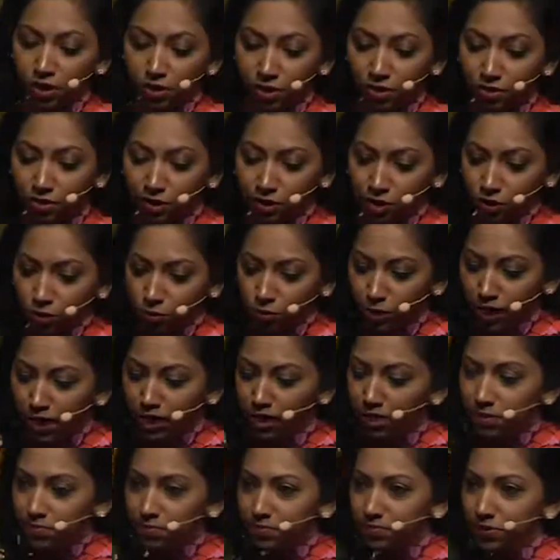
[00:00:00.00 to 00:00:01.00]
on the
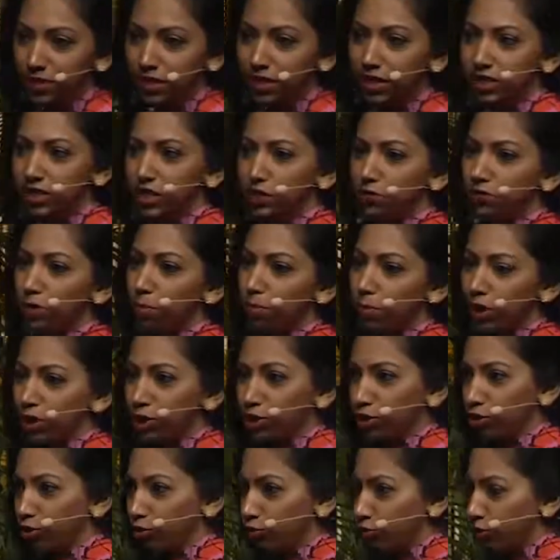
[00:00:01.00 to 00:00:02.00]
screen is from my
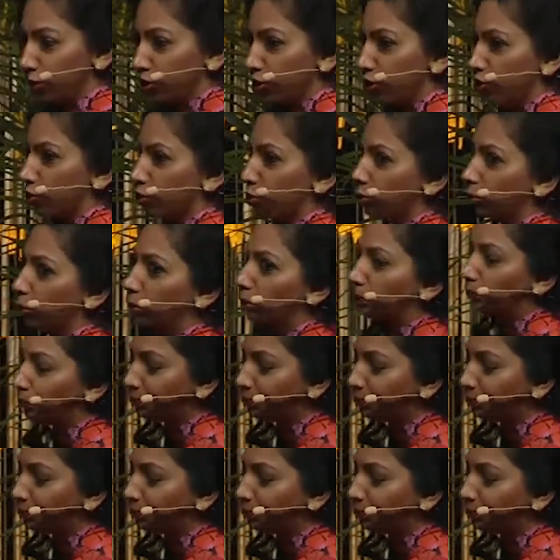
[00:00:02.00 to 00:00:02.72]
children's school.